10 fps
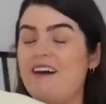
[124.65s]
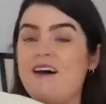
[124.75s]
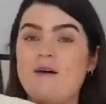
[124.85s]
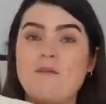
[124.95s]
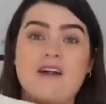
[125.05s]

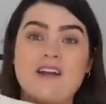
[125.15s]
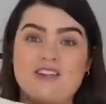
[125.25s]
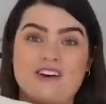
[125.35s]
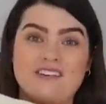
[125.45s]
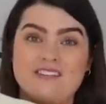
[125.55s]
And I
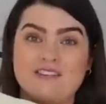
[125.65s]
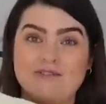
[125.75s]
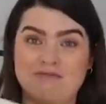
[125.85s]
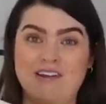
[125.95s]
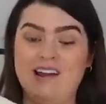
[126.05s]
just
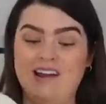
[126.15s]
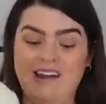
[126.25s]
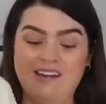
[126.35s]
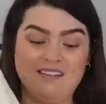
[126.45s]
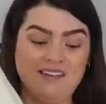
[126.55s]

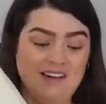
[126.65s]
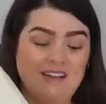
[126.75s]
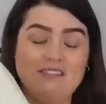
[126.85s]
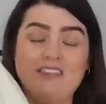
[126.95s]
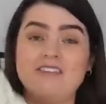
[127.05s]
really
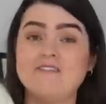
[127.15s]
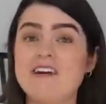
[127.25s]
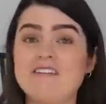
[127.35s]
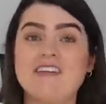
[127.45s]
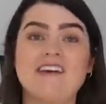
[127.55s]
love the
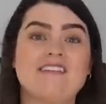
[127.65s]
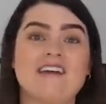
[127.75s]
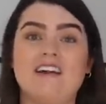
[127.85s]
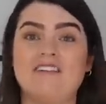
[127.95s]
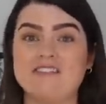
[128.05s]
fit of this.
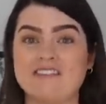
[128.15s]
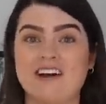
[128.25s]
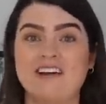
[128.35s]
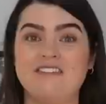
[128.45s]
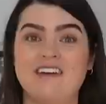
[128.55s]
I love the
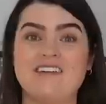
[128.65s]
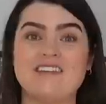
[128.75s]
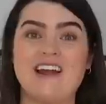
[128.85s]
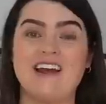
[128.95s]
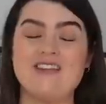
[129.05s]
style of this.
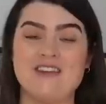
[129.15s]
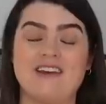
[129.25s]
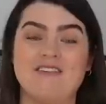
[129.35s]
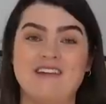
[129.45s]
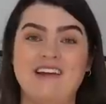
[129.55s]
And I
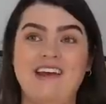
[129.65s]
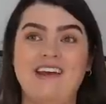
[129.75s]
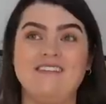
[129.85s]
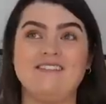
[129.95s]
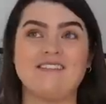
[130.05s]

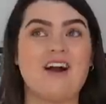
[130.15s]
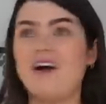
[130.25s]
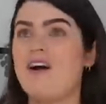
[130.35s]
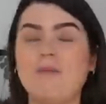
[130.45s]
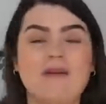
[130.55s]
genuinely,
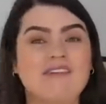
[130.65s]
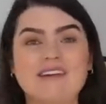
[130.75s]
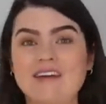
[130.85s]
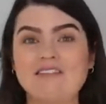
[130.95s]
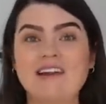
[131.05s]
I can't believe I
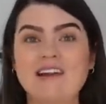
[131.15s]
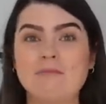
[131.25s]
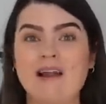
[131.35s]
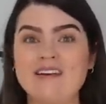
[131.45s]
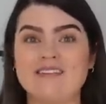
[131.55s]
didn't have a linen
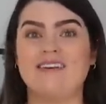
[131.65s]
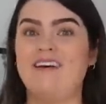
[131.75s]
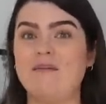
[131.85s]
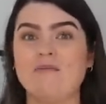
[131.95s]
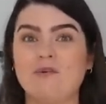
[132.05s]
blazer
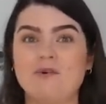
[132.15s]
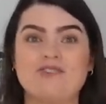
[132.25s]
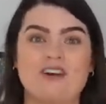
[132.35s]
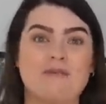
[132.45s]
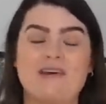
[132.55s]
in my
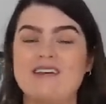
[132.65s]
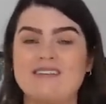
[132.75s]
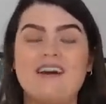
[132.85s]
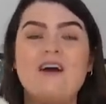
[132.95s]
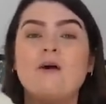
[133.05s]
wardrobe.
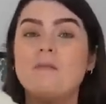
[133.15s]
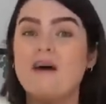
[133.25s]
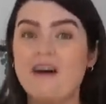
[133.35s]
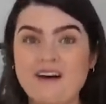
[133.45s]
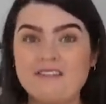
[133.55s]
It's
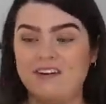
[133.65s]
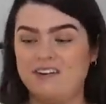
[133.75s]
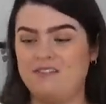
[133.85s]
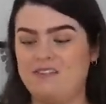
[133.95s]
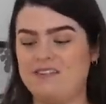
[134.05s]

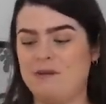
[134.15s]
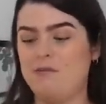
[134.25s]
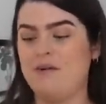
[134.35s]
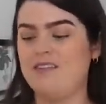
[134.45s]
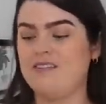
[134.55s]
perfect for the summer
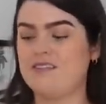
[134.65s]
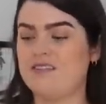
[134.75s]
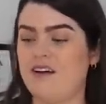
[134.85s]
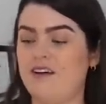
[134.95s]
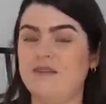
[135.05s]
months.
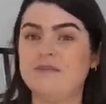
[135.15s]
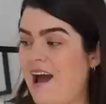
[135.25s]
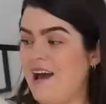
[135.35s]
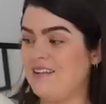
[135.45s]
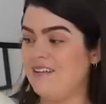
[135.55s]
So
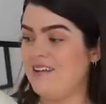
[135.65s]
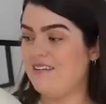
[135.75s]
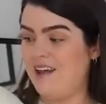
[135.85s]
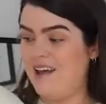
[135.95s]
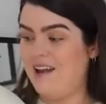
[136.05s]
adding
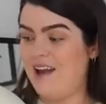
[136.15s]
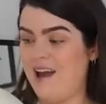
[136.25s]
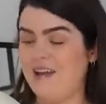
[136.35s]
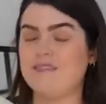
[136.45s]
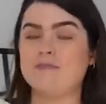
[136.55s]
this in
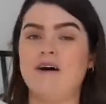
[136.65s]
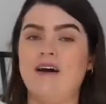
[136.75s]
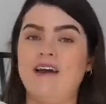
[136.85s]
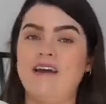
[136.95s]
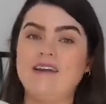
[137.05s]
as
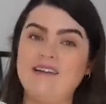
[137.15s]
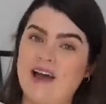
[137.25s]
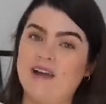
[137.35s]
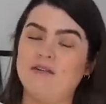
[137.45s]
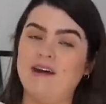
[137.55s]
my
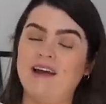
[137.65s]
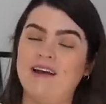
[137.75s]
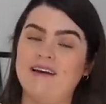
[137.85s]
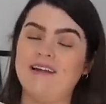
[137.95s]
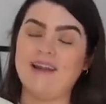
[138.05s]

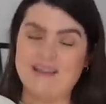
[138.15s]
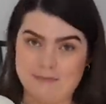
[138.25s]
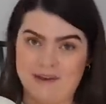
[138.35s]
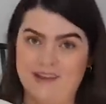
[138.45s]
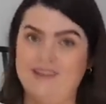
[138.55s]
layering, let's
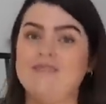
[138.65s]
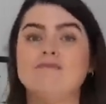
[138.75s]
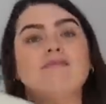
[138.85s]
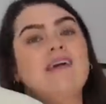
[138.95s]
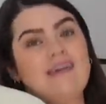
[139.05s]
be
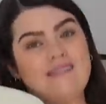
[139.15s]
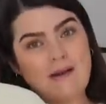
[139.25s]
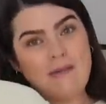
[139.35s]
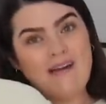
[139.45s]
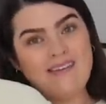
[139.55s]

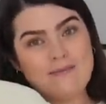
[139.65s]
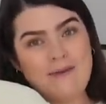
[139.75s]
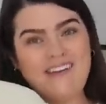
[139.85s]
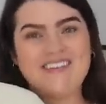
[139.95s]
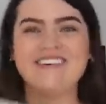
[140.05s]
realistic about this
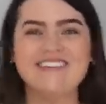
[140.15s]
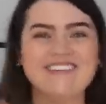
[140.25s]
piece.